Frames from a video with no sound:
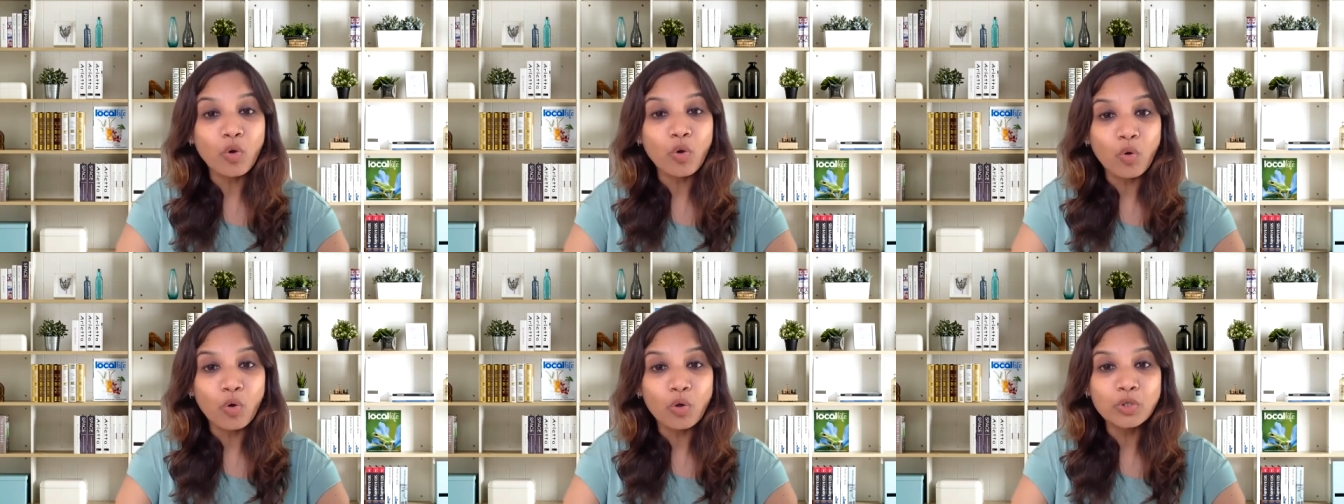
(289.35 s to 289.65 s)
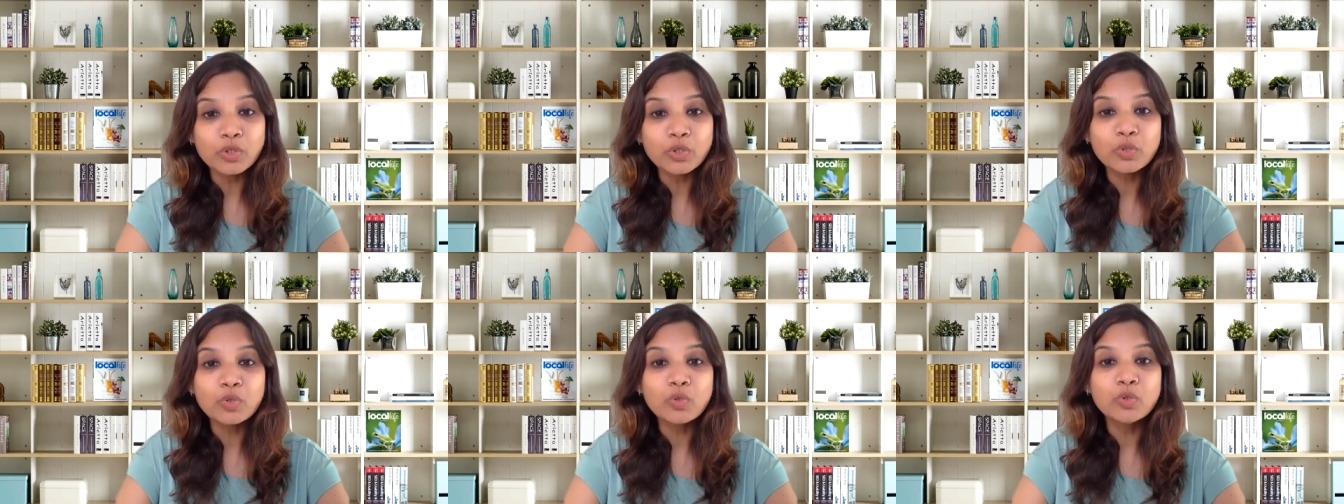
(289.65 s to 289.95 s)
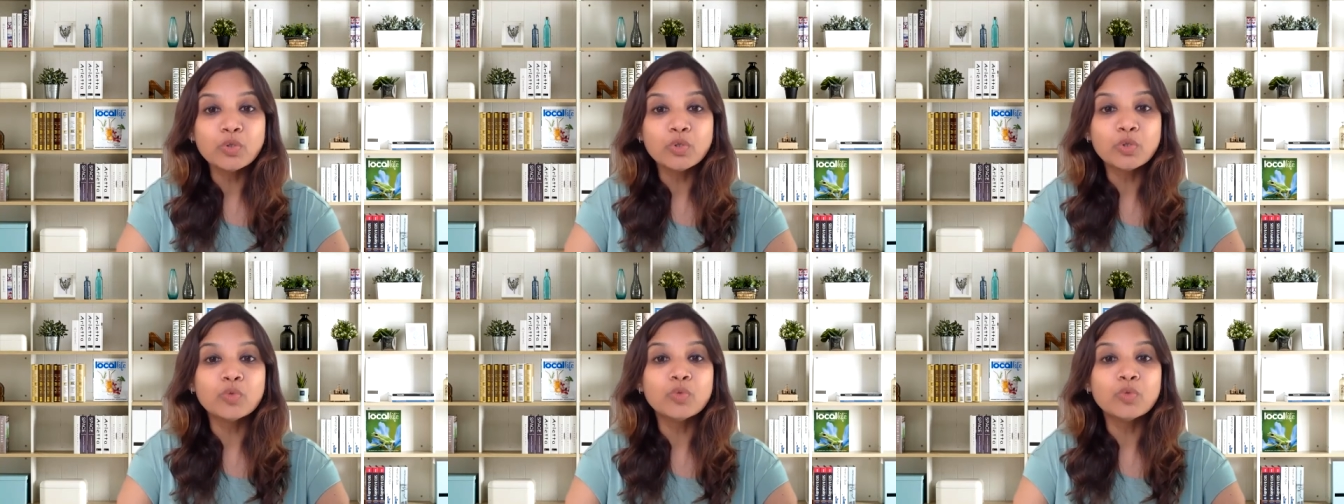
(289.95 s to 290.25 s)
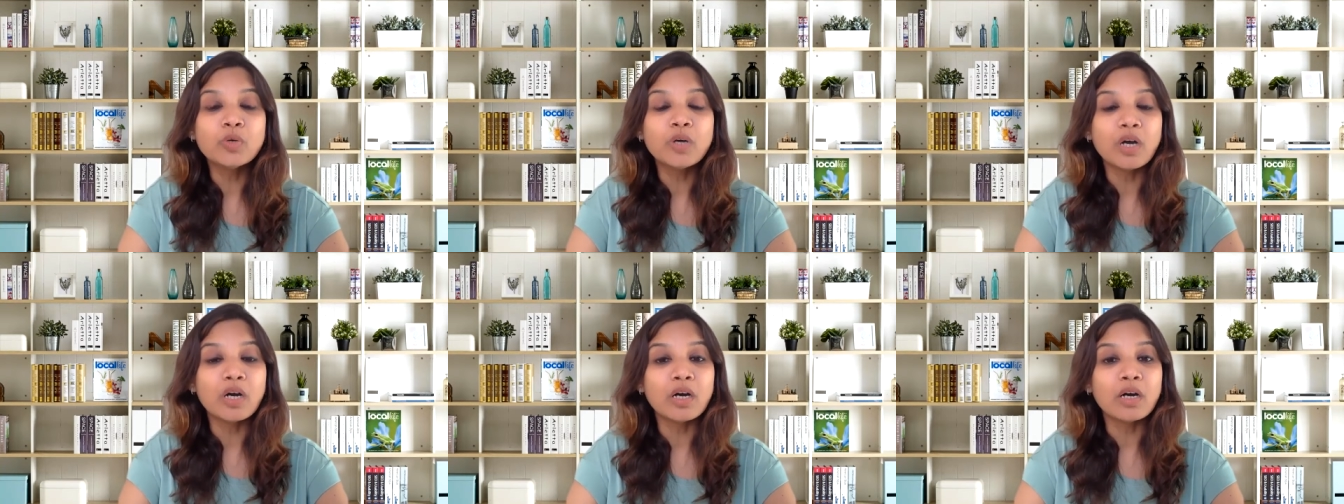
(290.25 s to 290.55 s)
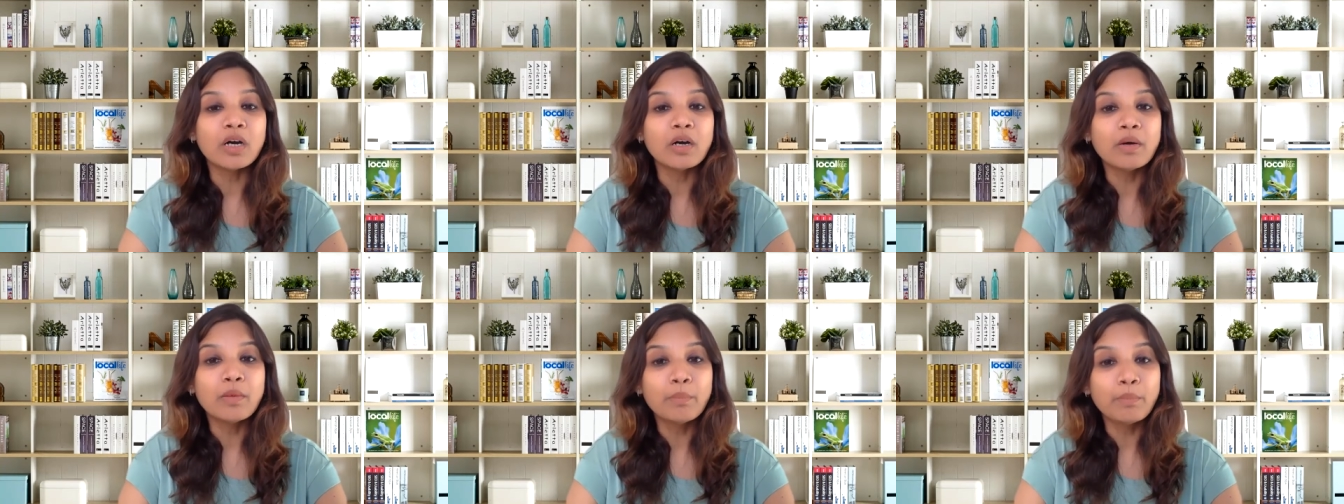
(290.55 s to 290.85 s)
also do
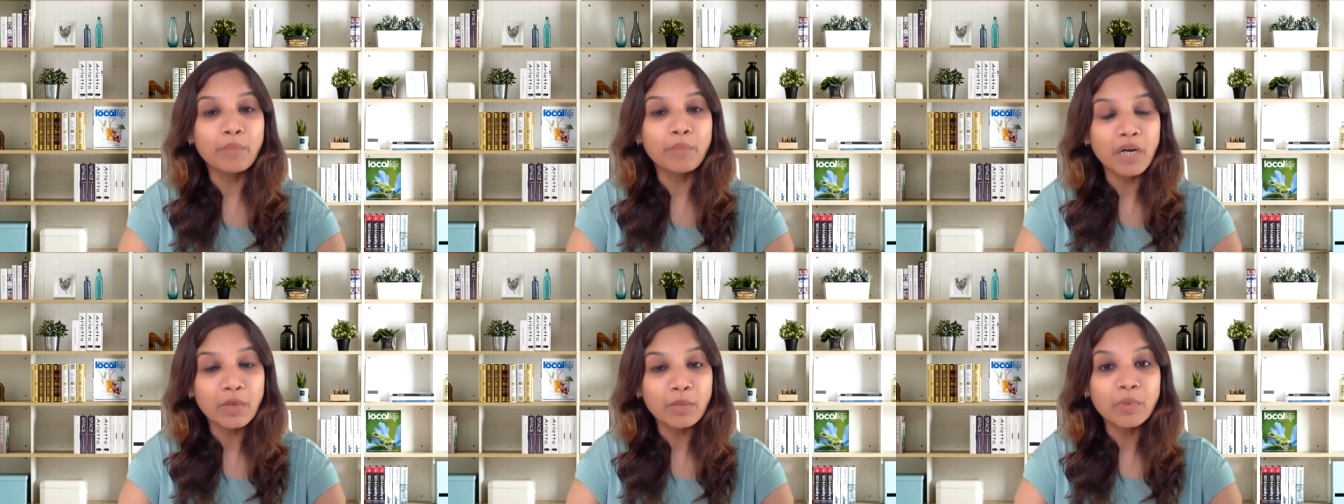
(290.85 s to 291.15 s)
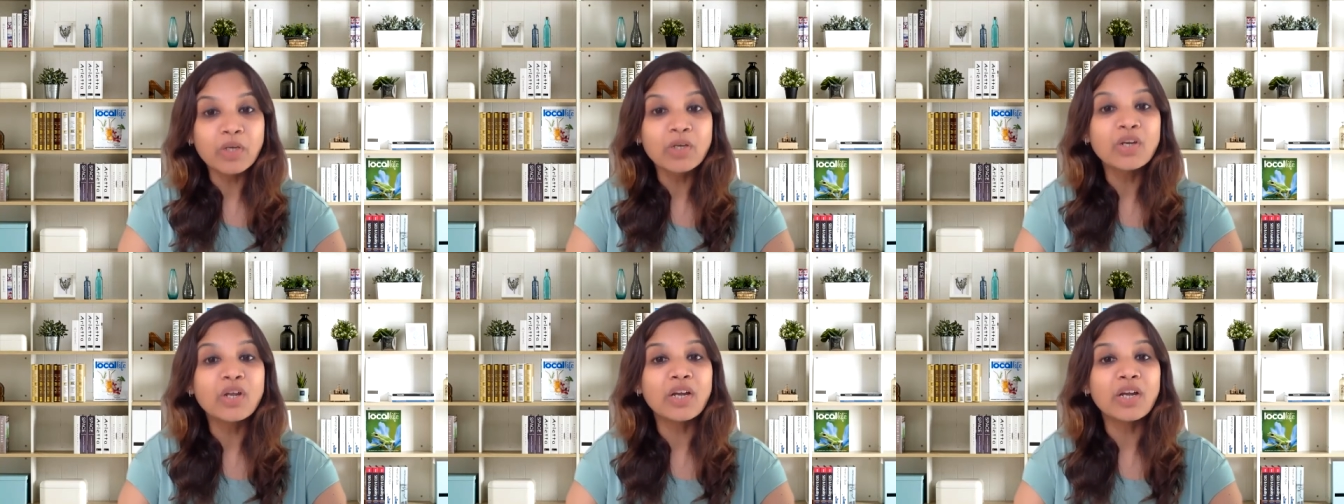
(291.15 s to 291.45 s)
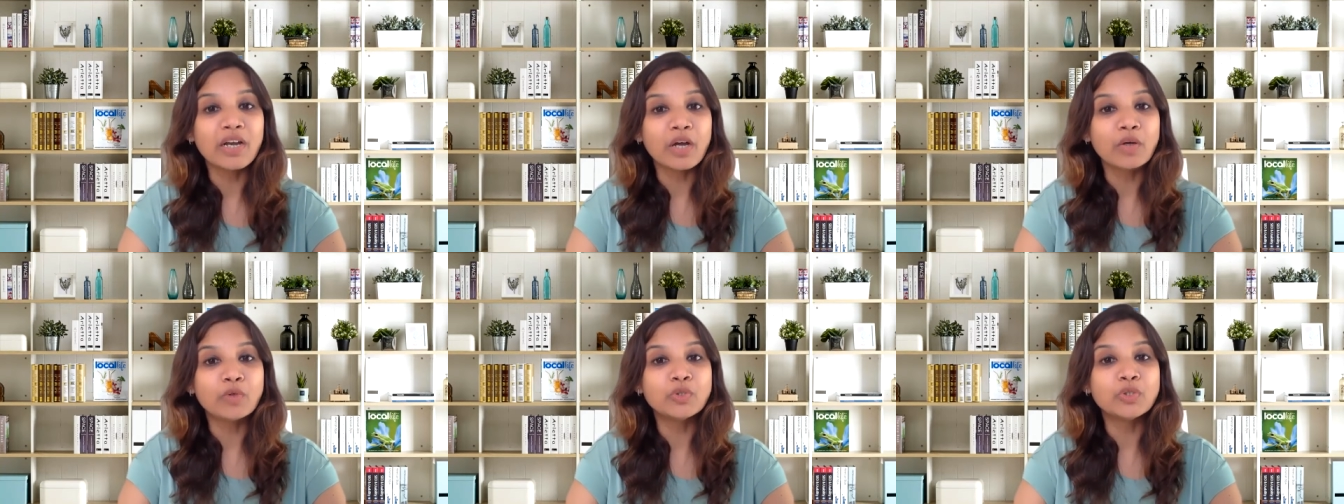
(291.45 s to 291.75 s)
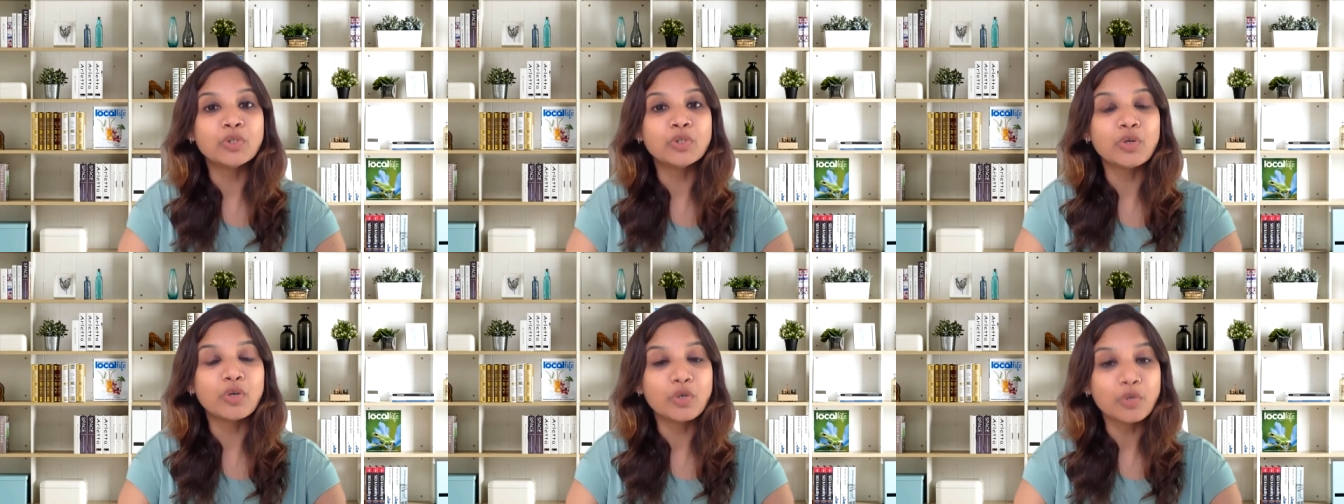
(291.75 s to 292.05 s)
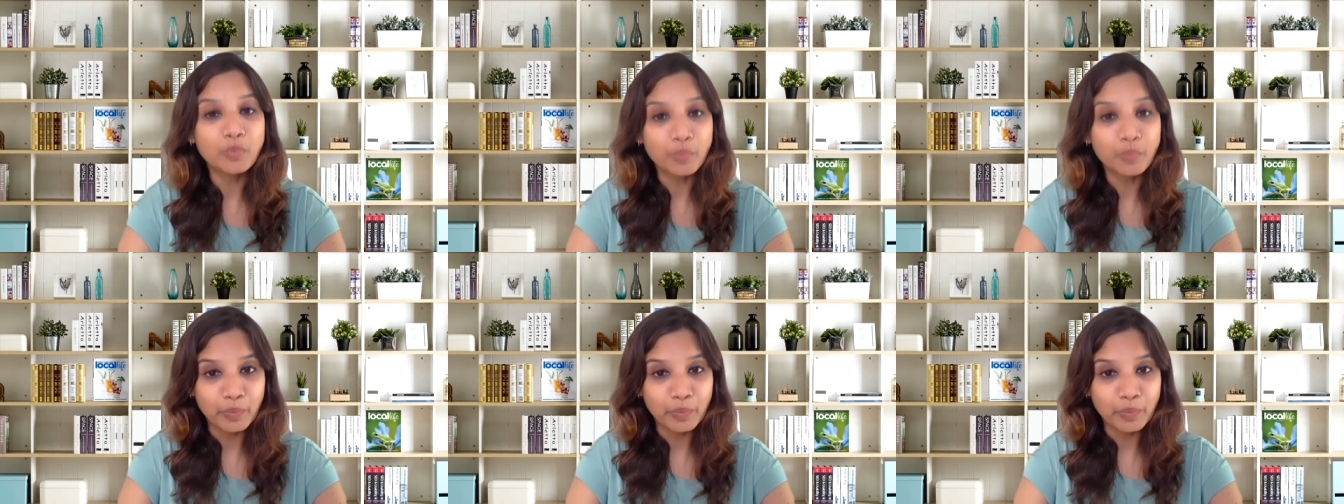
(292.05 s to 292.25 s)
a murmur around your